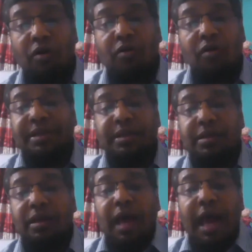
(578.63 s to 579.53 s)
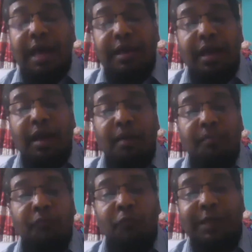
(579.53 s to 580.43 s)
comedy. And
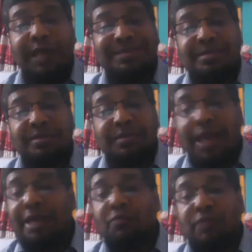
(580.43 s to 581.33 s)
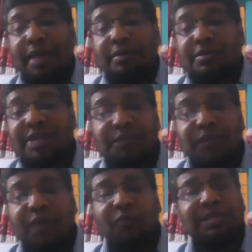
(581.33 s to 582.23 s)
we can tell you that
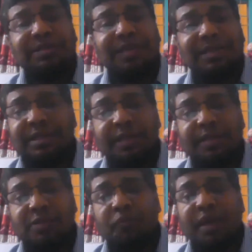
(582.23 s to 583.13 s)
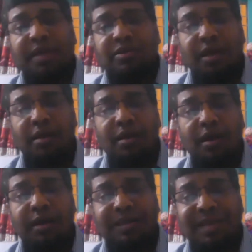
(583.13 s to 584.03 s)
Shakespeare was interested in the supernatural
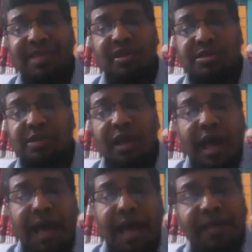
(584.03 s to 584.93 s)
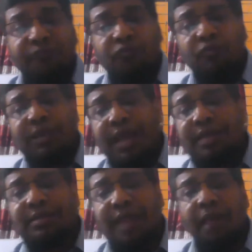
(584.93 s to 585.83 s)
creatures. And therefore, we
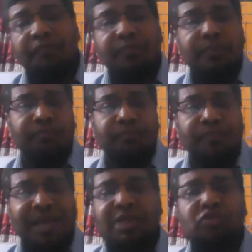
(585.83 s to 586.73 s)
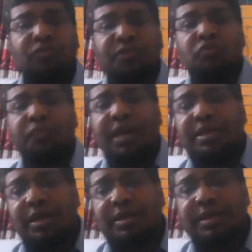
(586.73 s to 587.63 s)
get the presence of the
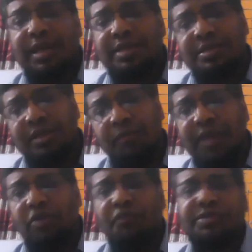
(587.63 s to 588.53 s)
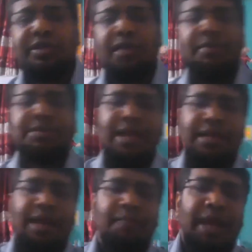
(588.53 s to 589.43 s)
supernatural creatures in many of his dramas,
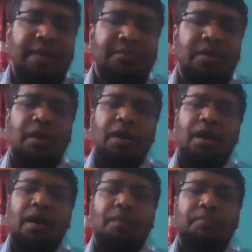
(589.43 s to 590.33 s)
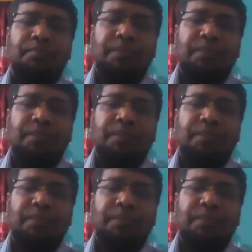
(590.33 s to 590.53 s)
like Hamlet, like